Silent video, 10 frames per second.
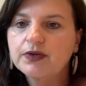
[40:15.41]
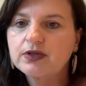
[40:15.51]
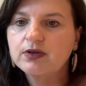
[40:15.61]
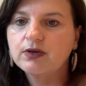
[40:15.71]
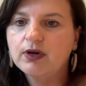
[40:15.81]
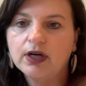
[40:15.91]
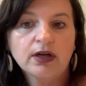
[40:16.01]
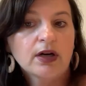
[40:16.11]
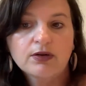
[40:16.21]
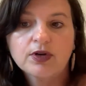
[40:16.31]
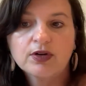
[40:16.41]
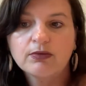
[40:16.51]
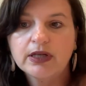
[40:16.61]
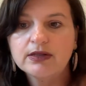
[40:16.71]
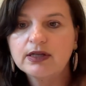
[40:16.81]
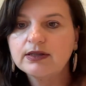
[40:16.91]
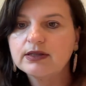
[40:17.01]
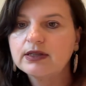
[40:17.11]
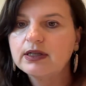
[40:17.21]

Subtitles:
So I recommend that.